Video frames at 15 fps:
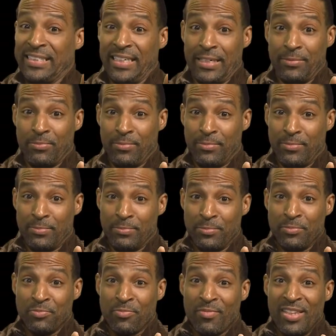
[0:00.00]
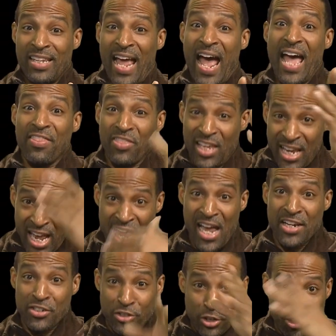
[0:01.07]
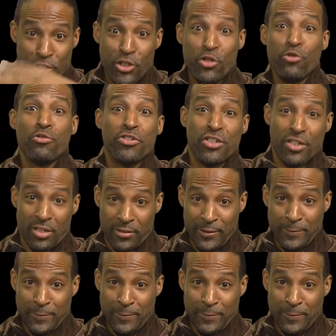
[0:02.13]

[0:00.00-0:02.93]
decision was easy. Not the execution.